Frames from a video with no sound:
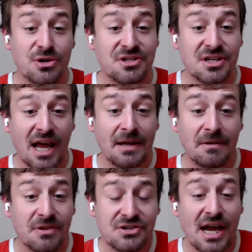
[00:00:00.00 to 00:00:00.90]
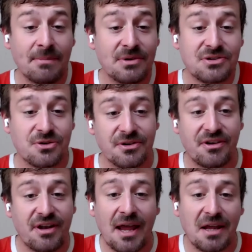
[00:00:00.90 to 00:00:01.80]
is true today. The same is true
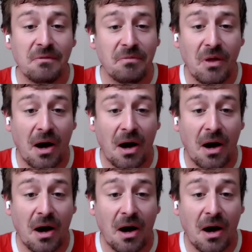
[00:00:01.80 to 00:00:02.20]
today.